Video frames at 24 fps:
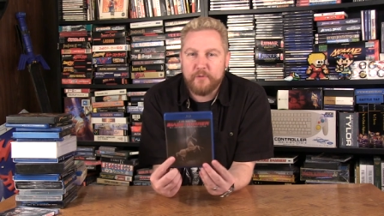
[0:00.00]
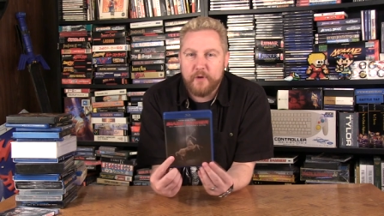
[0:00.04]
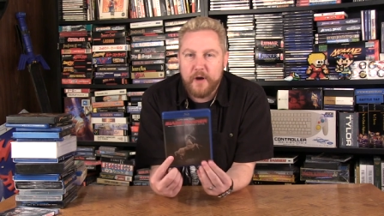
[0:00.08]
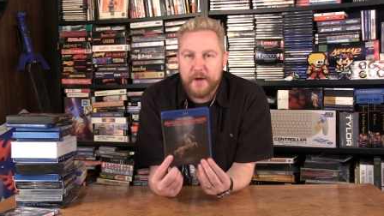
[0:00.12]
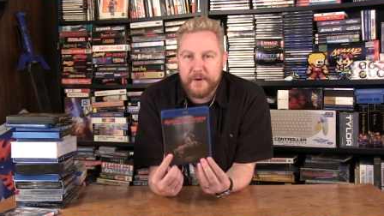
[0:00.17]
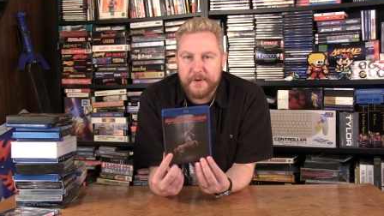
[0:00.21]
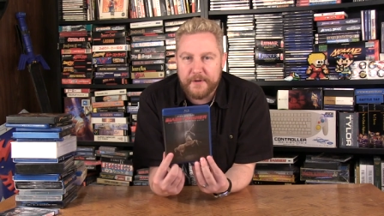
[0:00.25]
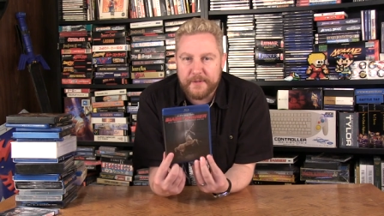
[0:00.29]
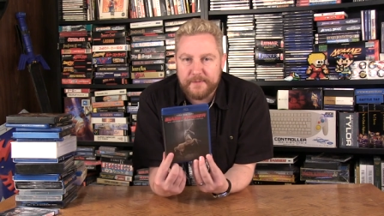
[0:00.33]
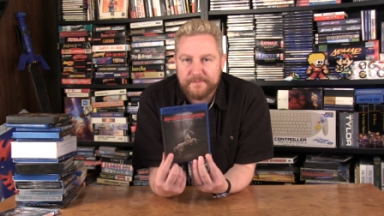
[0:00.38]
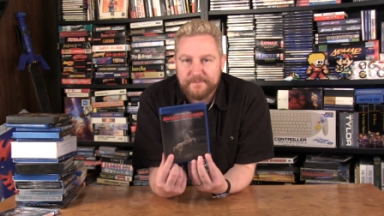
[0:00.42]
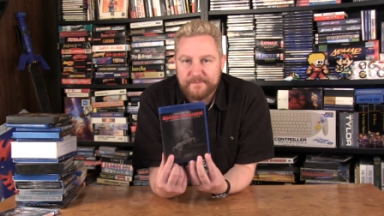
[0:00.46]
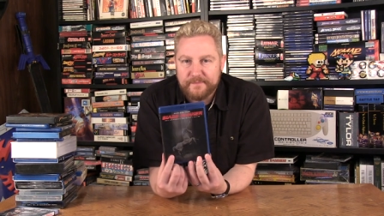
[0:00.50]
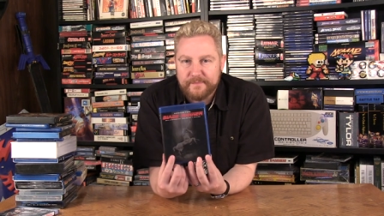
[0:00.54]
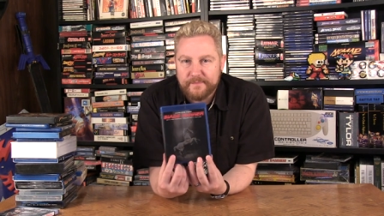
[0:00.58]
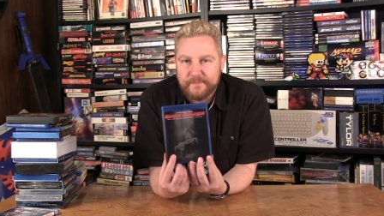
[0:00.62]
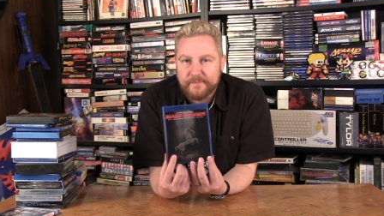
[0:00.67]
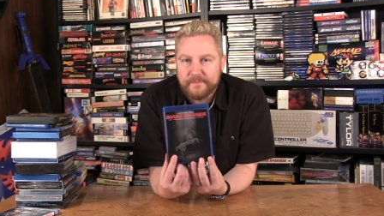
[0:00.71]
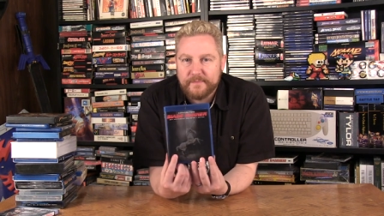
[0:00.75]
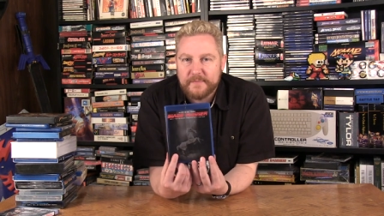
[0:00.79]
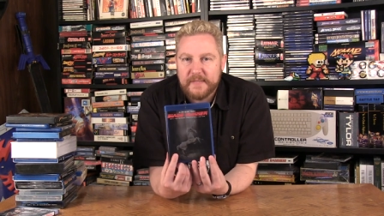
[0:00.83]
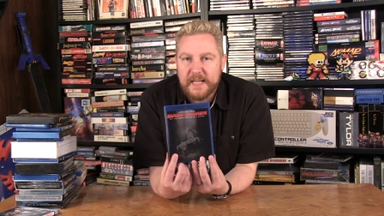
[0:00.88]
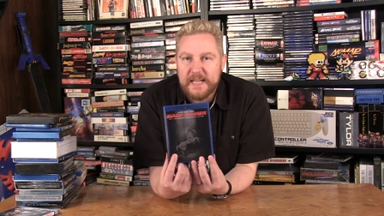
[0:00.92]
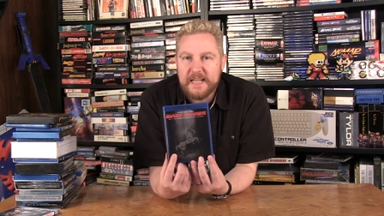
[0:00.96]
Runner,
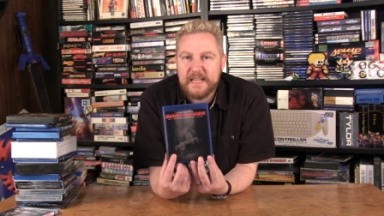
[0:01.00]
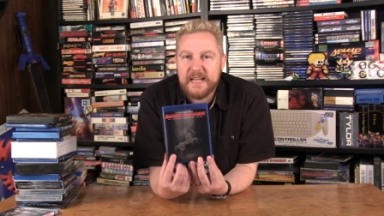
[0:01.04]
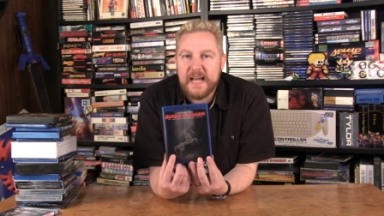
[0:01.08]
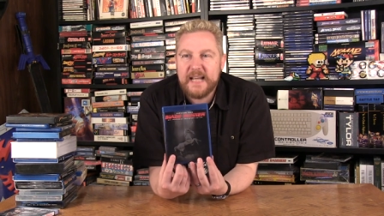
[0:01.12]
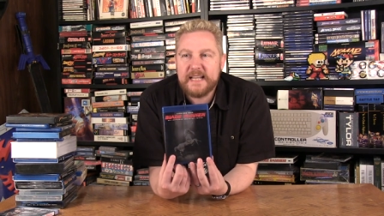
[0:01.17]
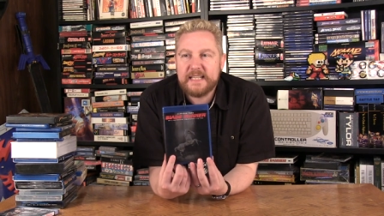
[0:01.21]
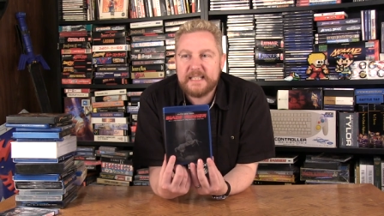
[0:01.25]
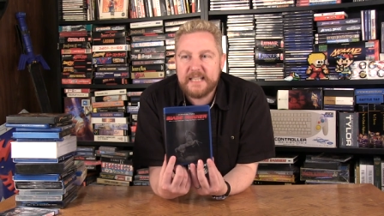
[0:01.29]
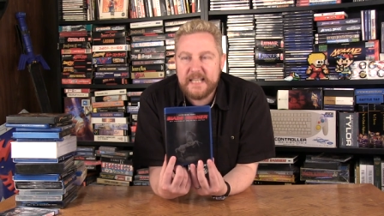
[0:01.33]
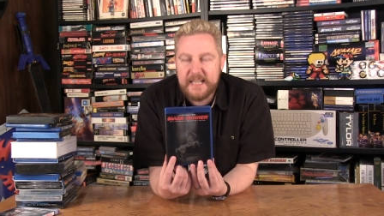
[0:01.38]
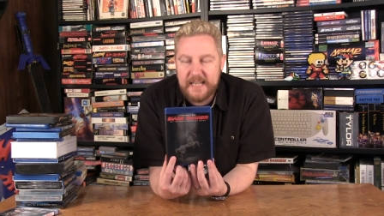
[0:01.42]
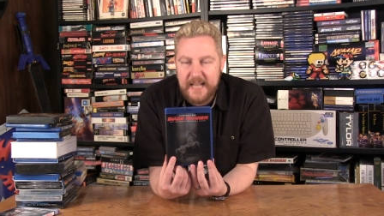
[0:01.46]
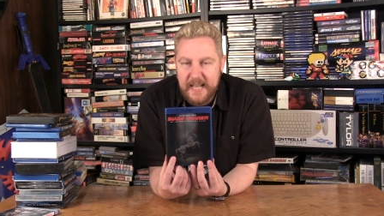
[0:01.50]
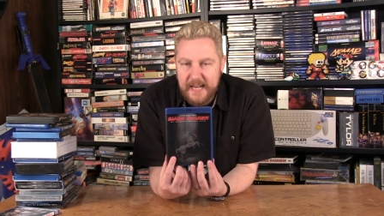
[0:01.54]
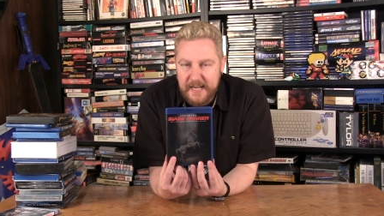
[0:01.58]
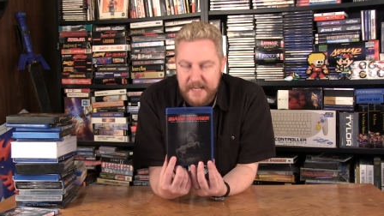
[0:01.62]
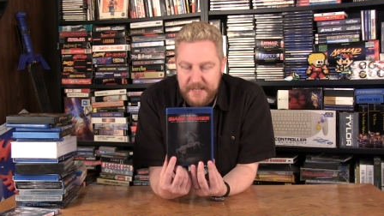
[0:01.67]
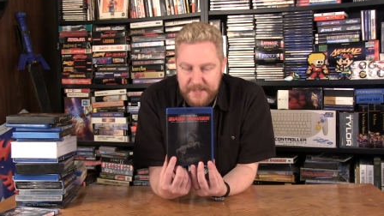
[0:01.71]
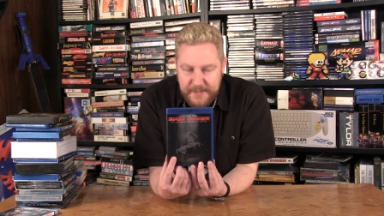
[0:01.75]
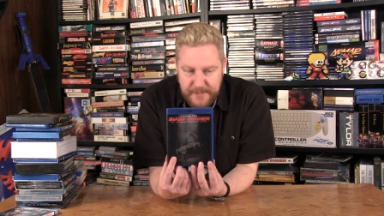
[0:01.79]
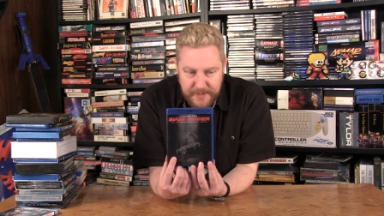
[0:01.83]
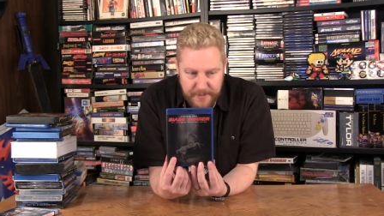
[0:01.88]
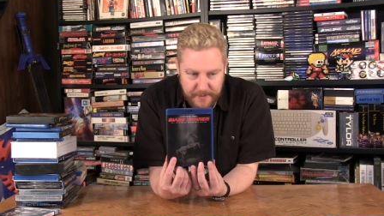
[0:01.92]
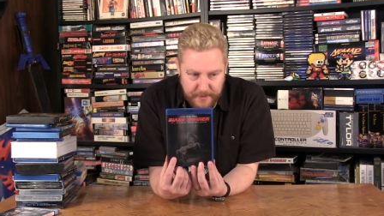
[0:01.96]
in
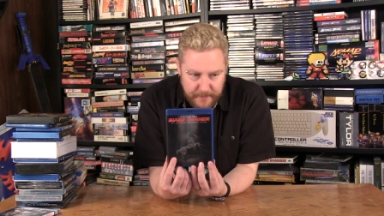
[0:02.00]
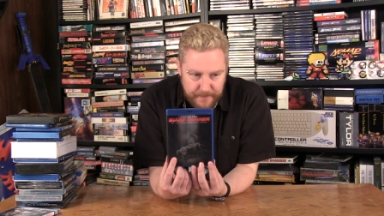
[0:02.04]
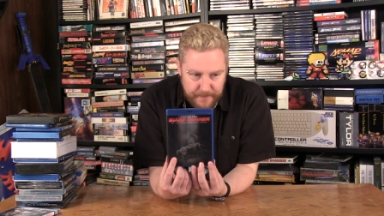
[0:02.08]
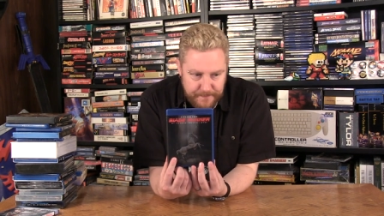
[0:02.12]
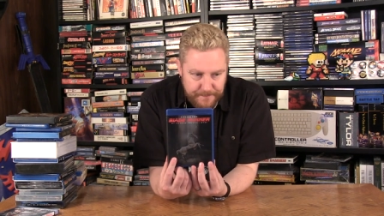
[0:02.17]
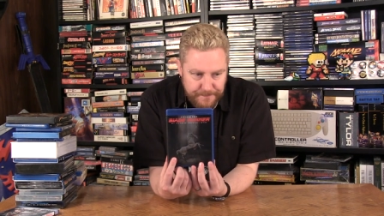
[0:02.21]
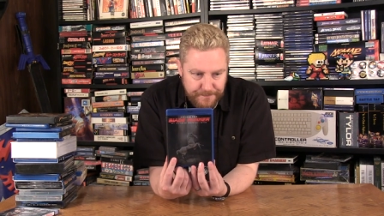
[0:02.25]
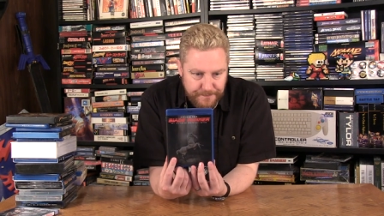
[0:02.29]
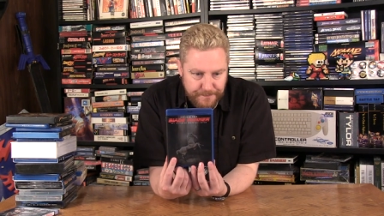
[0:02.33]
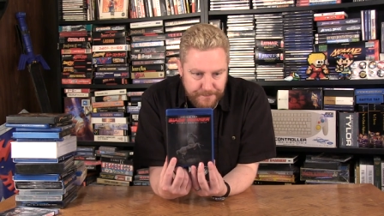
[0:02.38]
1982.